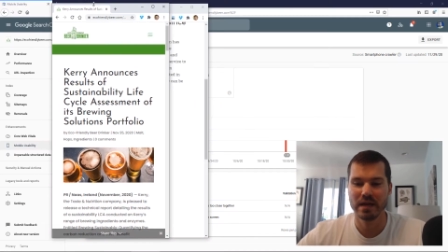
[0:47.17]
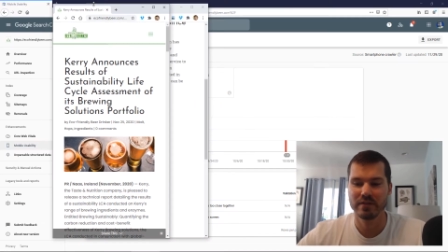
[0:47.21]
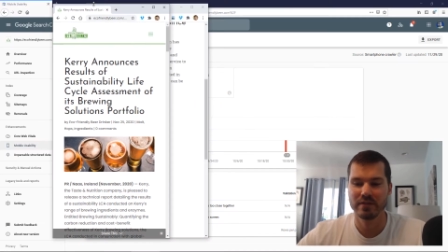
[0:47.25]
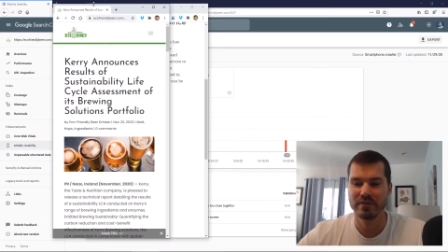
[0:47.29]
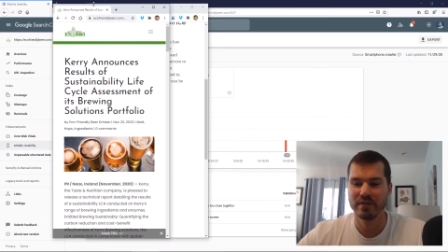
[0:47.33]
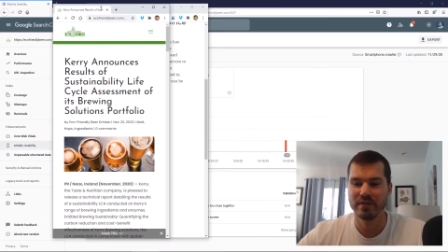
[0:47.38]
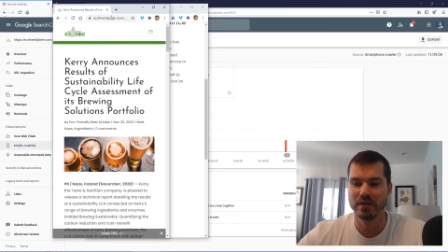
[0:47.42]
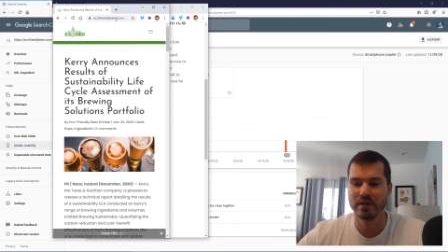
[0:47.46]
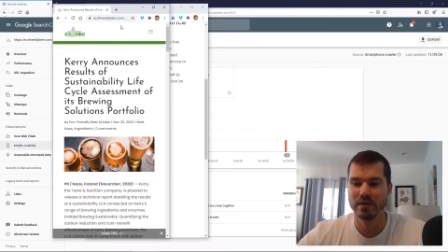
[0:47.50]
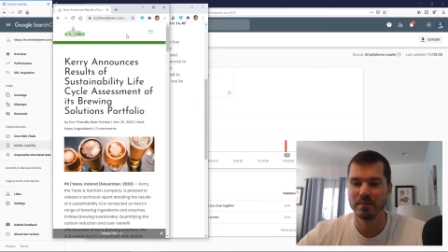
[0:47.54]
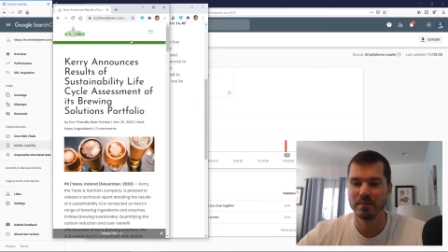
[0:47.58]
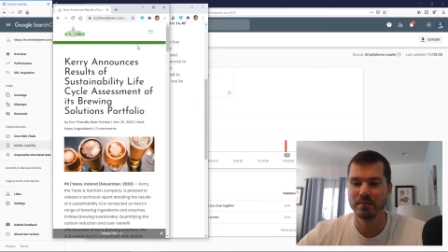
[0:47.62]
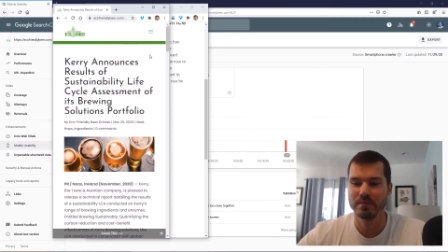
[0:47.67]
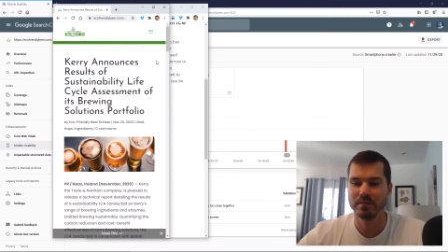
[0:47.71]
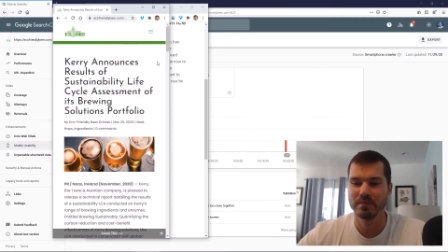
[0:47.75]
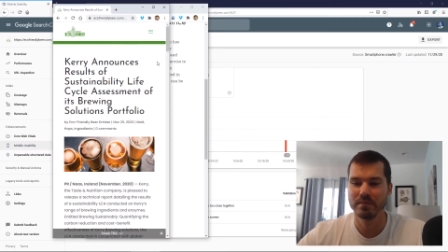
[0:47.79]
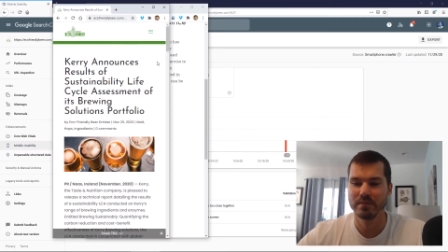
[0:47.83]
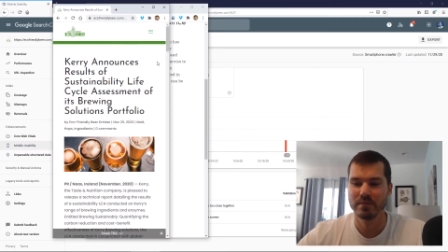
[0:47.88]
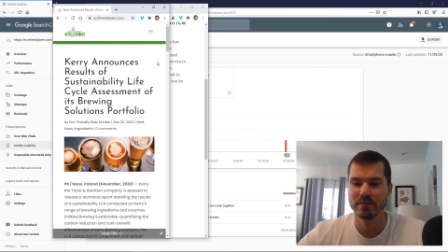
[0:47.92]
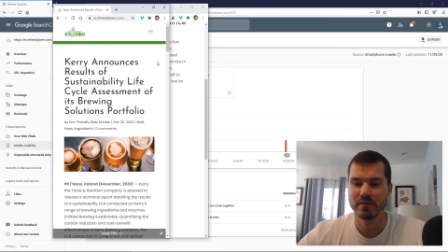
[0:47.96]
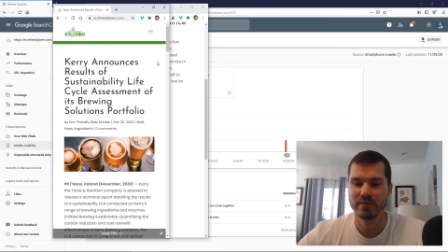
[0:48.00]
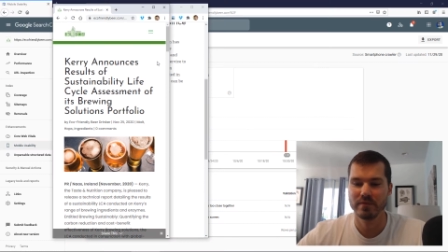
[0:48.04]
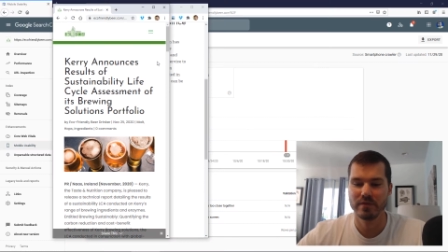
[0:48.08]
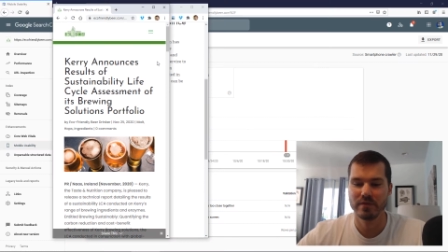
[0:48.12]
from,
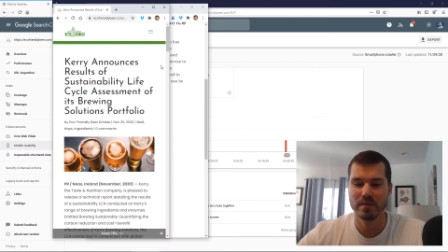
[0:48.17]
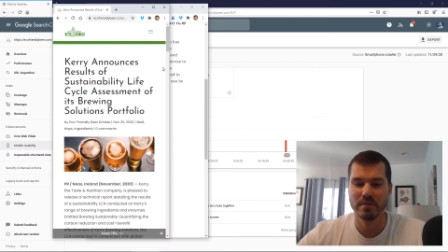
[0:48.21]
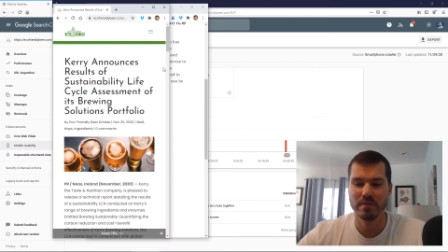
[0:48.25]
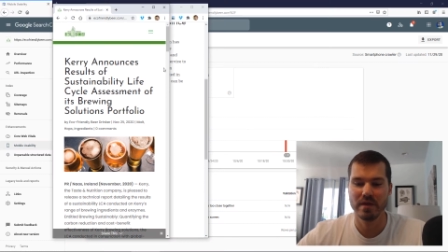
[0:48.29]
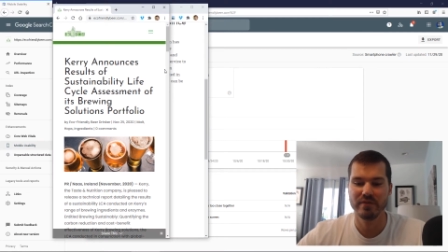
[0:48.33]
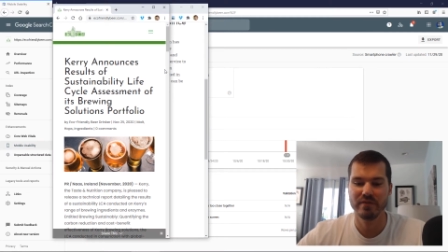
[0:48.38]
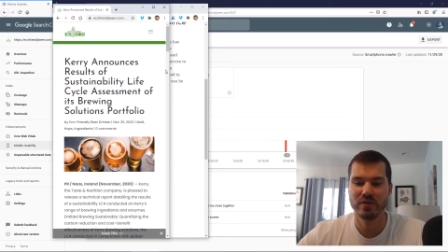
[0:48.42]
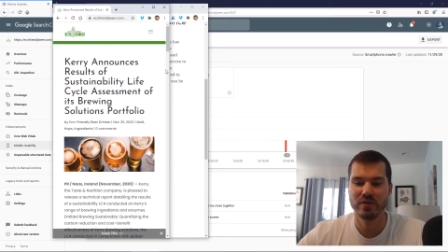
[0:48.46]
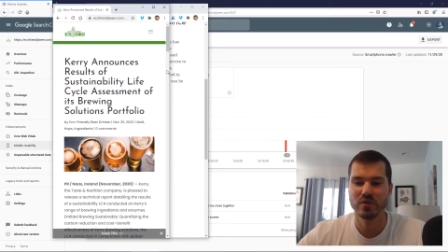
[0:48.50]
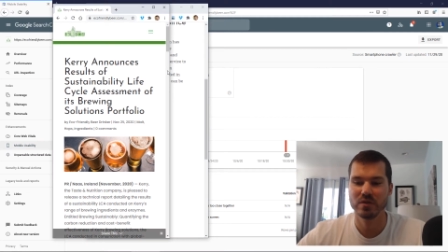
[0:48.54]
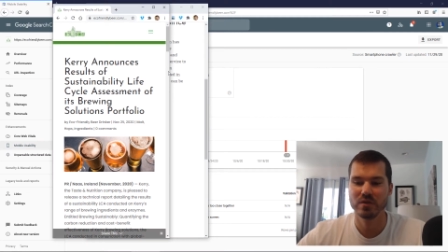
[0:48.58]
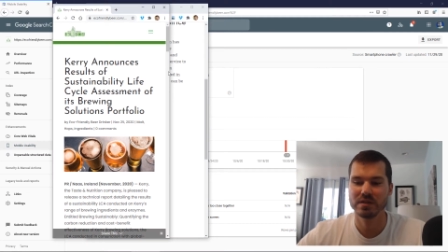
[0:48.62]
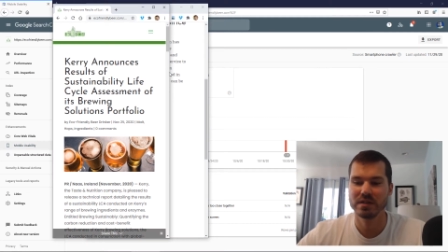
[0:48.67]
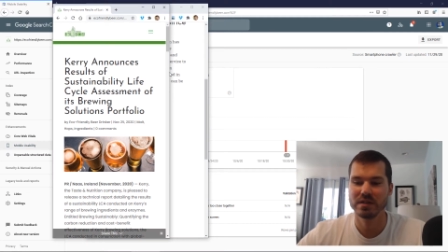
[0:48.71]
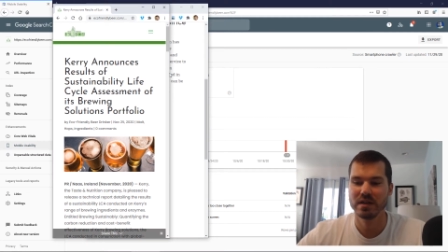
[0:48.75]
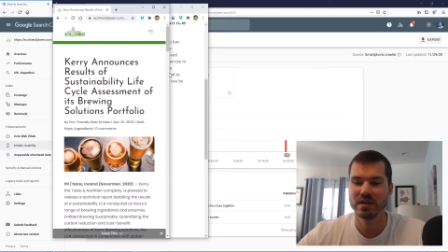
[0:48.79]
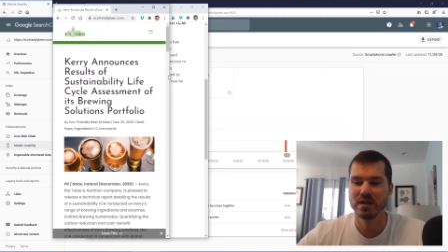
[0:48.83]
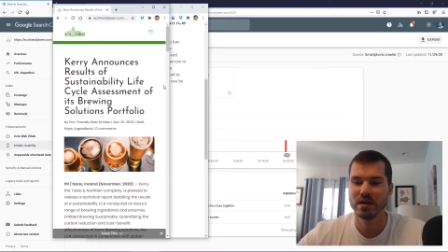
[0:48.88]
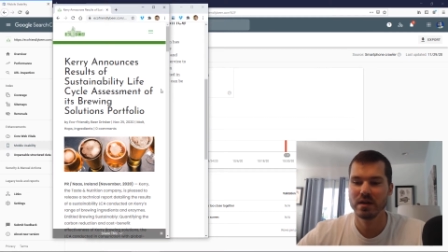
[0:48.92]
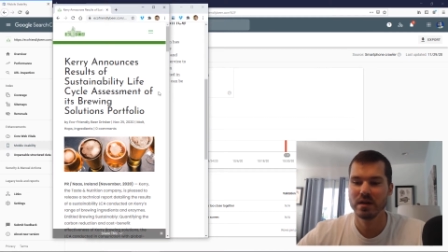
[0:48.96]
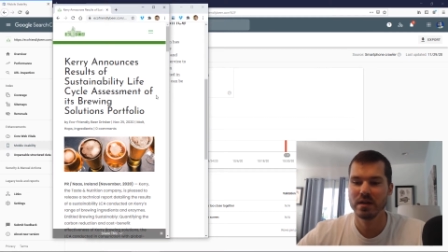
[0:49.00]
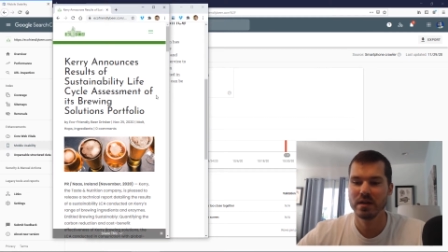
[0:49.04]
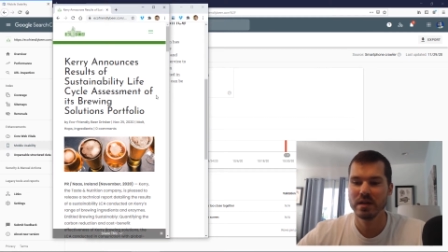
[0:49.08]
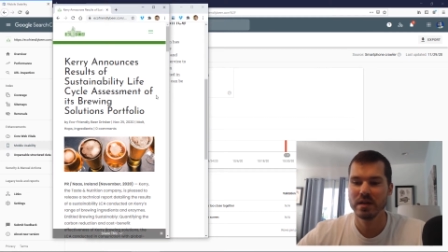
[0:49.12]
from my viewers
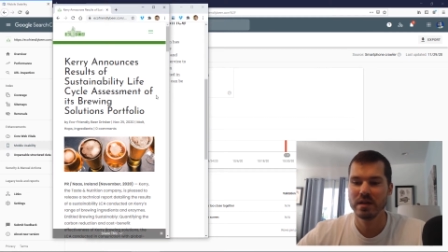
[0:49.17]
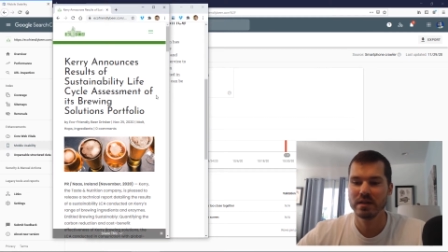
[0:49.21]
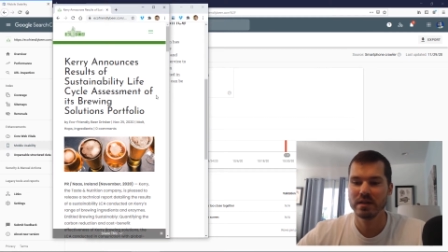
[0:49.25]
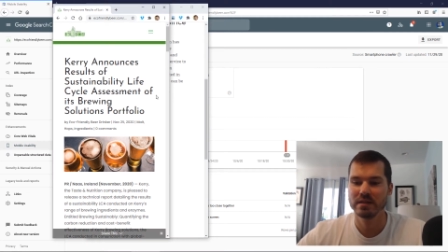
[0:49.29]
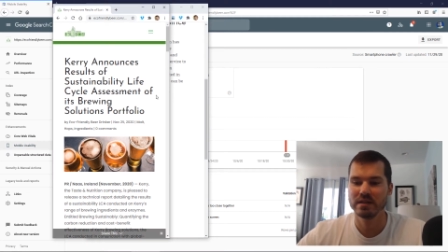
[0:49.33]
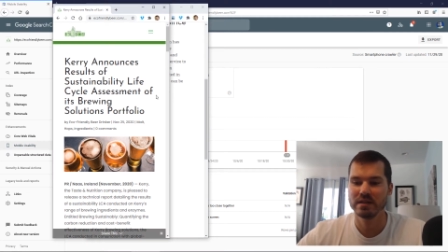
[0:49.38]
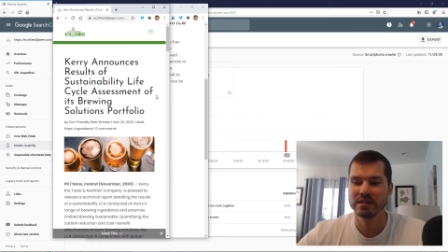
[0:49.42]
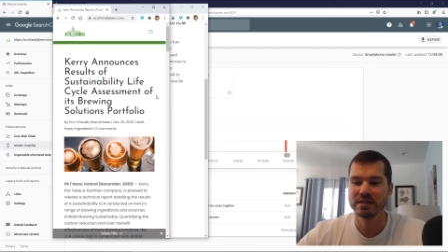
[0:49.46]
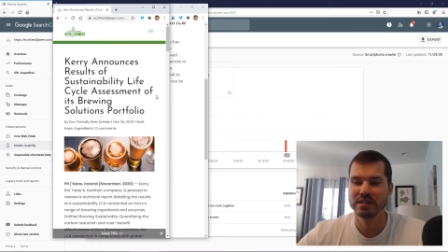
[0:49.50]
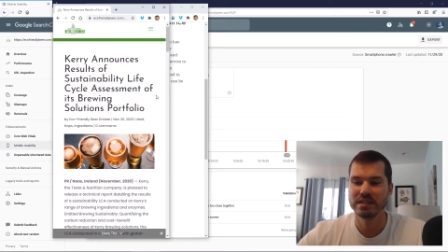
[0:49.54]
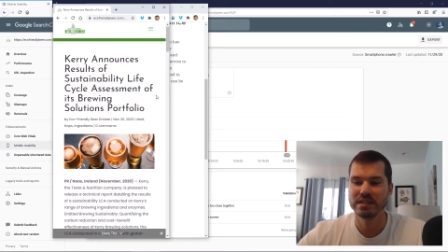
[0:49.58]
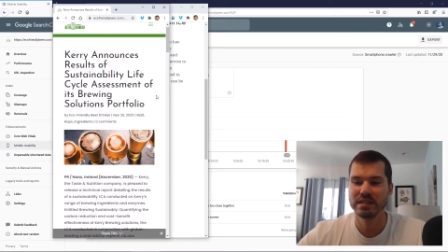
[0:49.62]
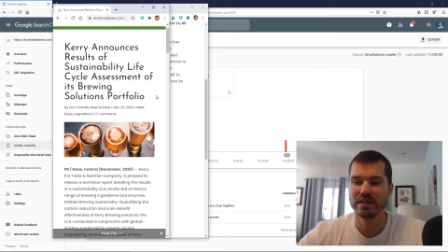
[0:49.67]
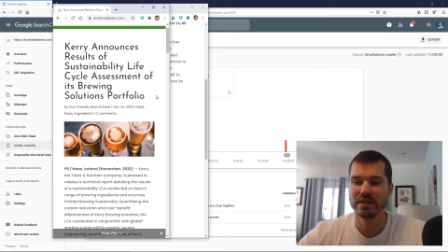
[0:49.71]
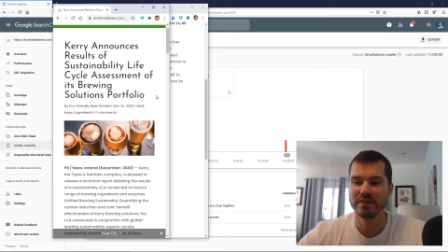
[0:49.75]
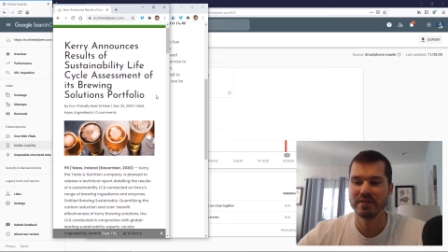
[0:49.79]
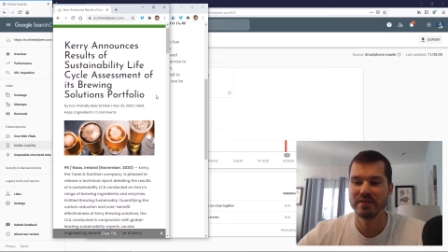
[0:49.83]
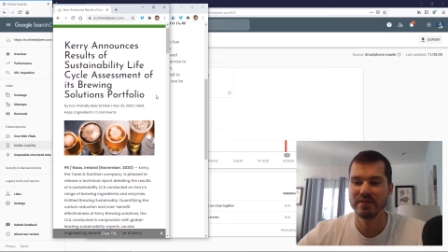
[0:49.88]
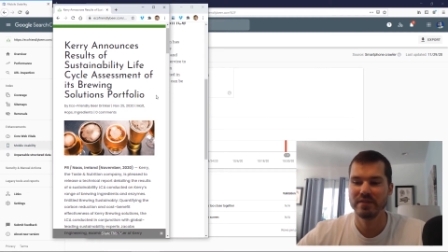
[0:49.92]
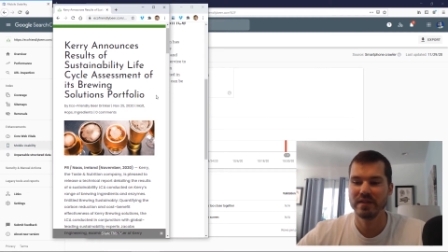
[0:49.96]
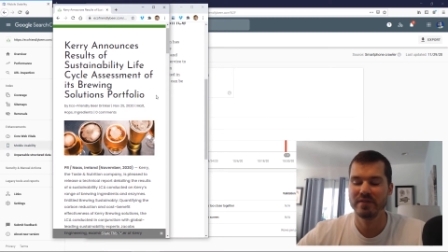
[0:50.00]
here to see if,